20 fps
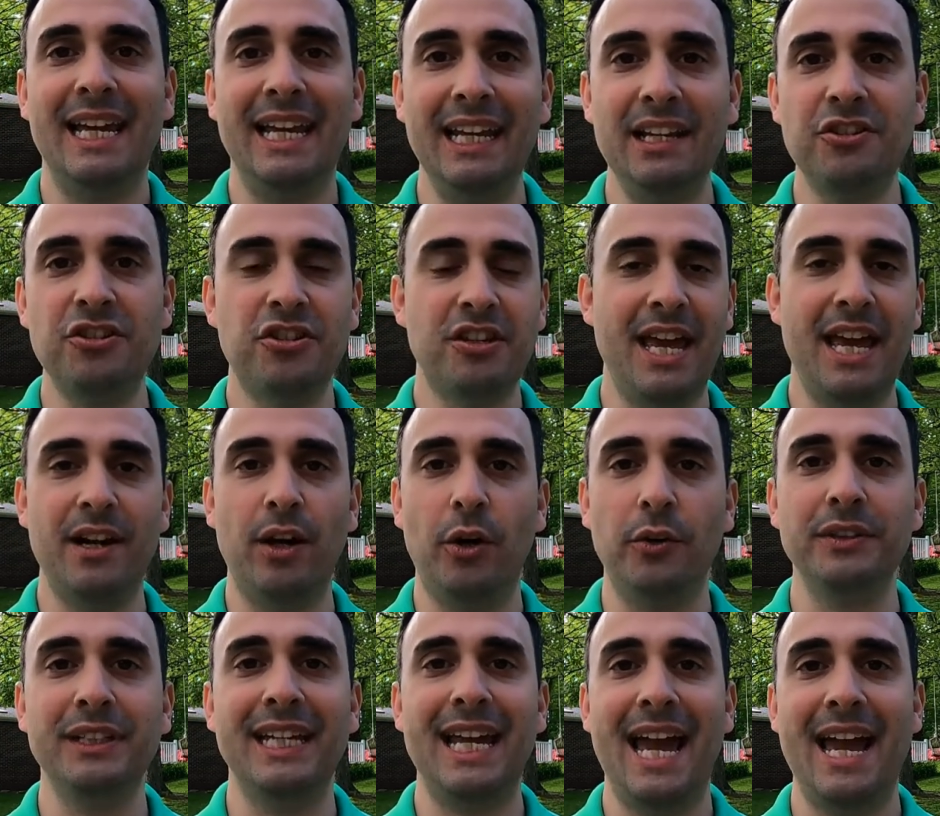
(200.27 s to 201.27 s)
Each set
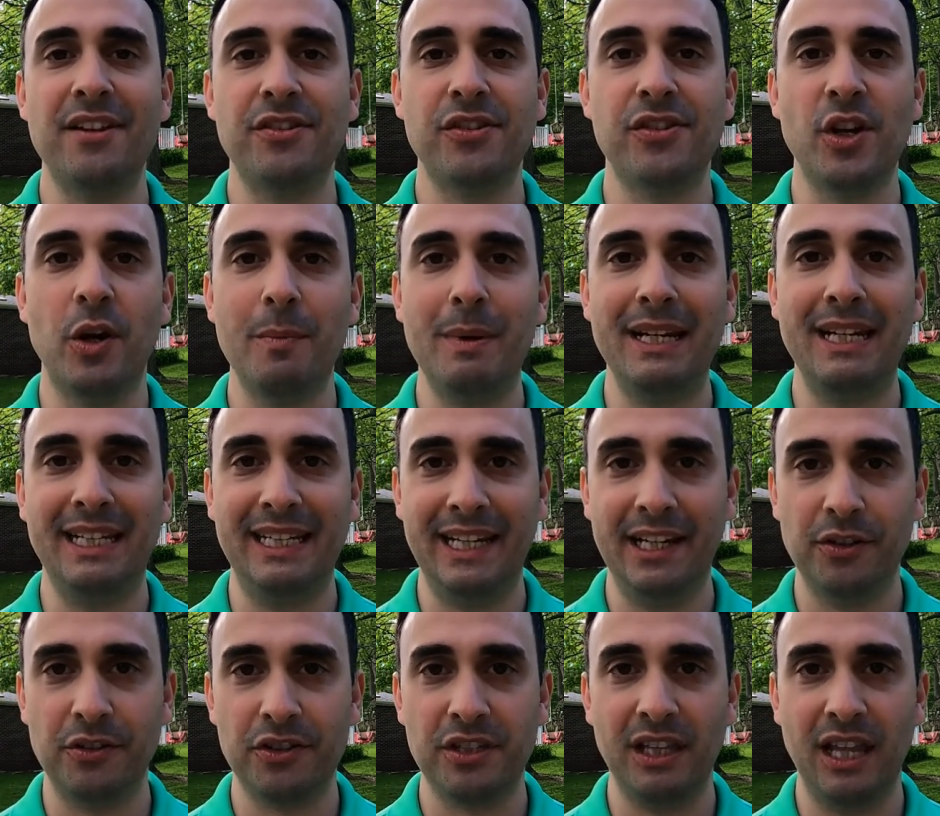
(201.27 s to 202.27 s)
only has so many
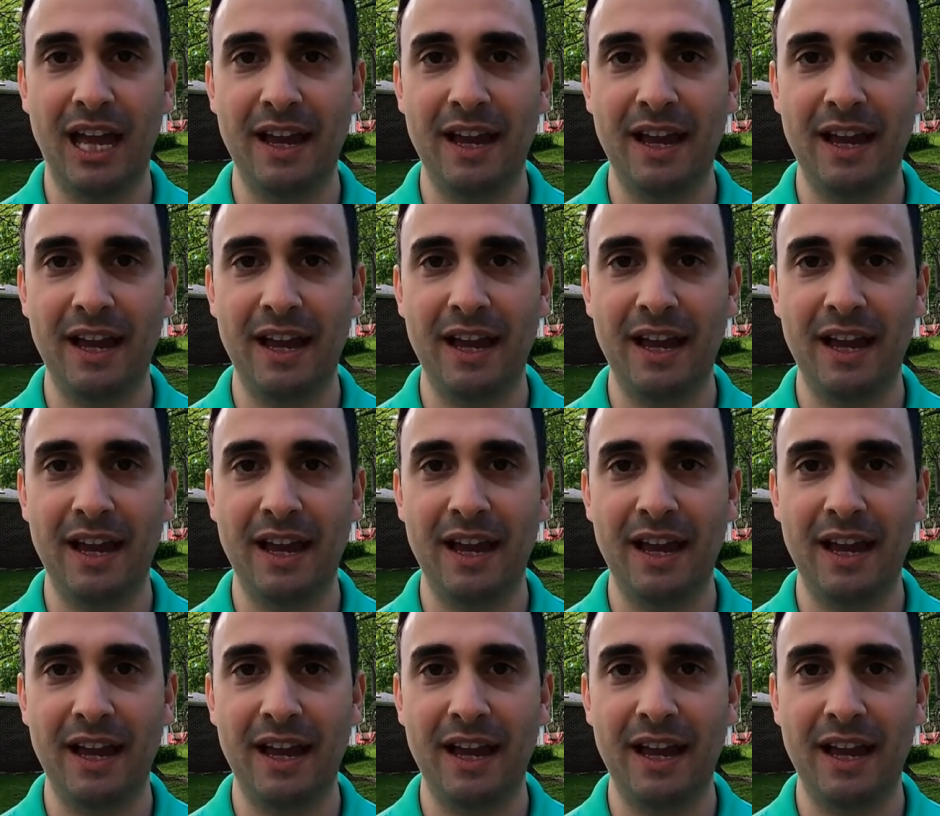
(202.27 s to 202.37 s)
years